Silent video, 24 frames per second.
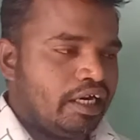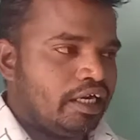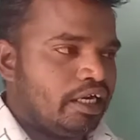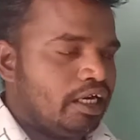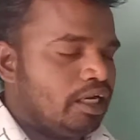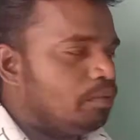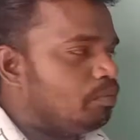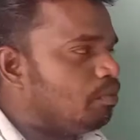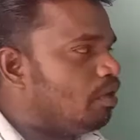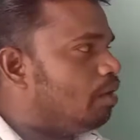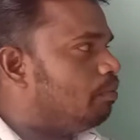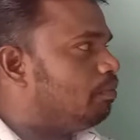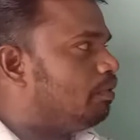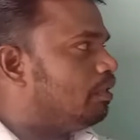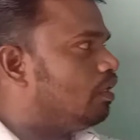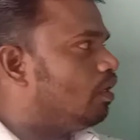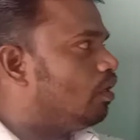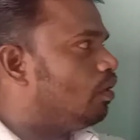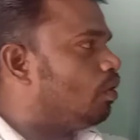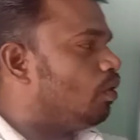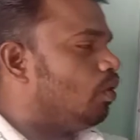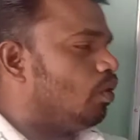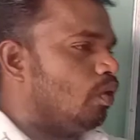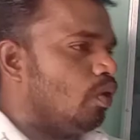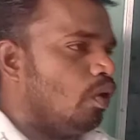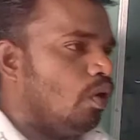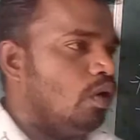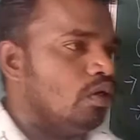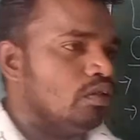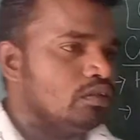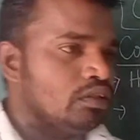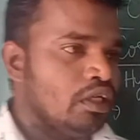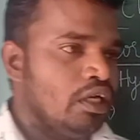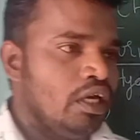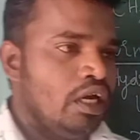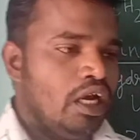It may be the
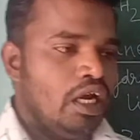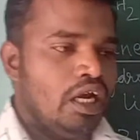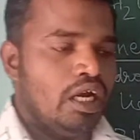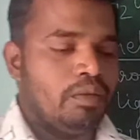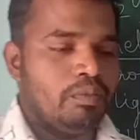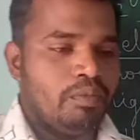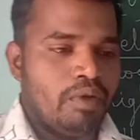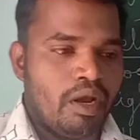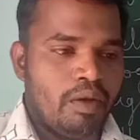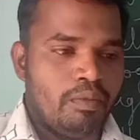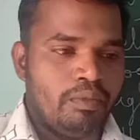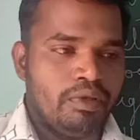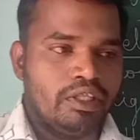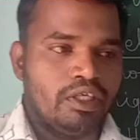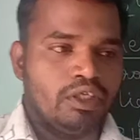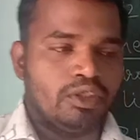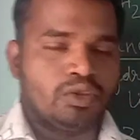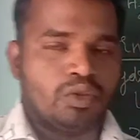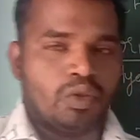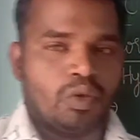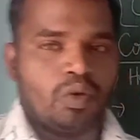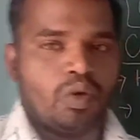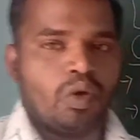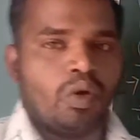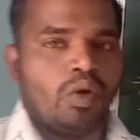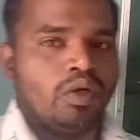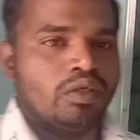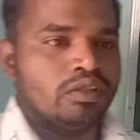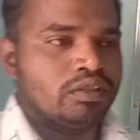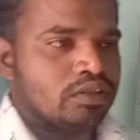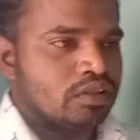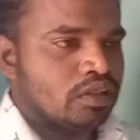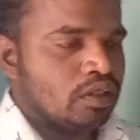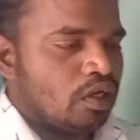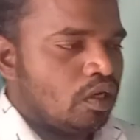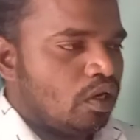glucose, it may be the
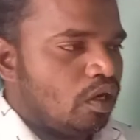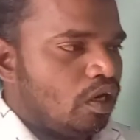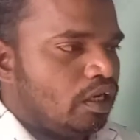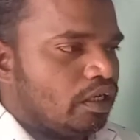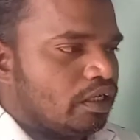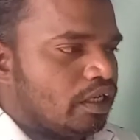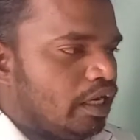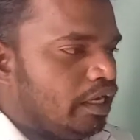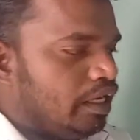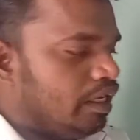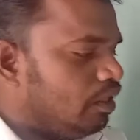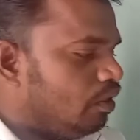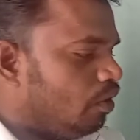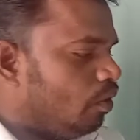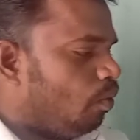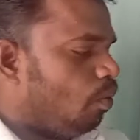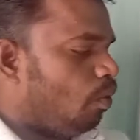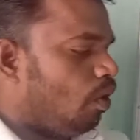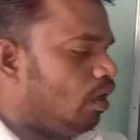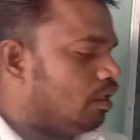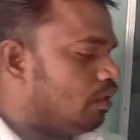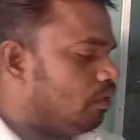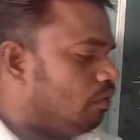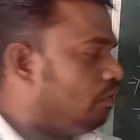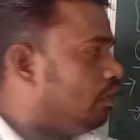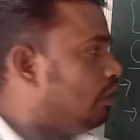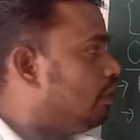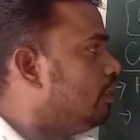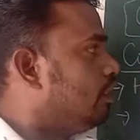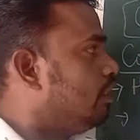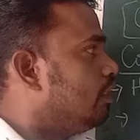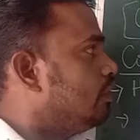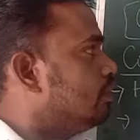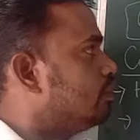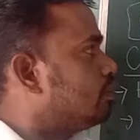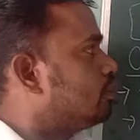sucrose, okay, whatever it
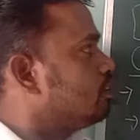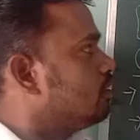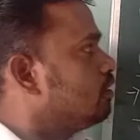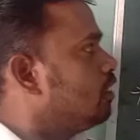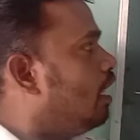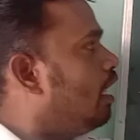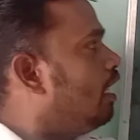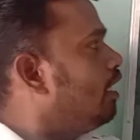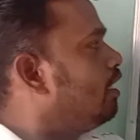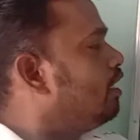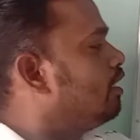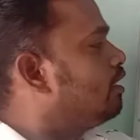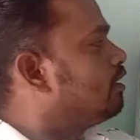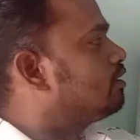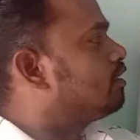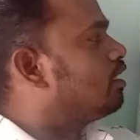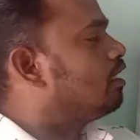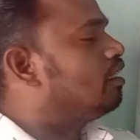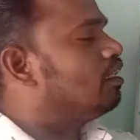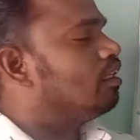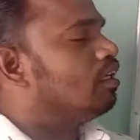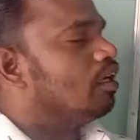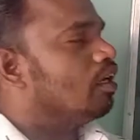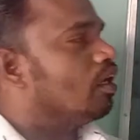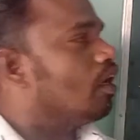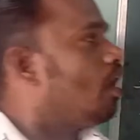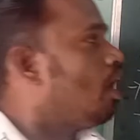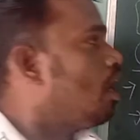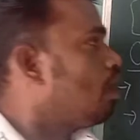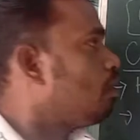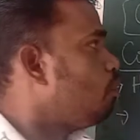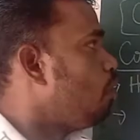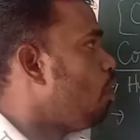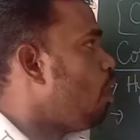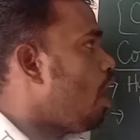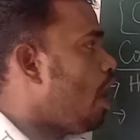is, and it is a
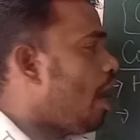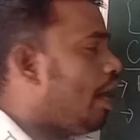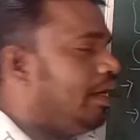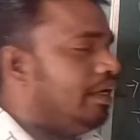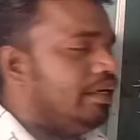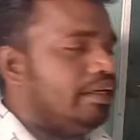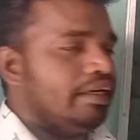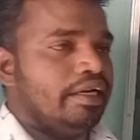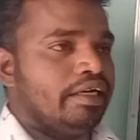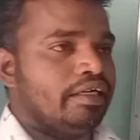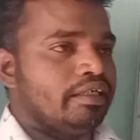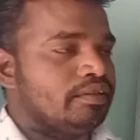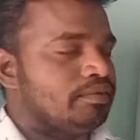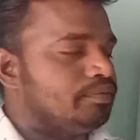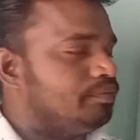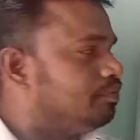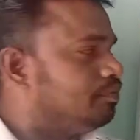carbohydrate.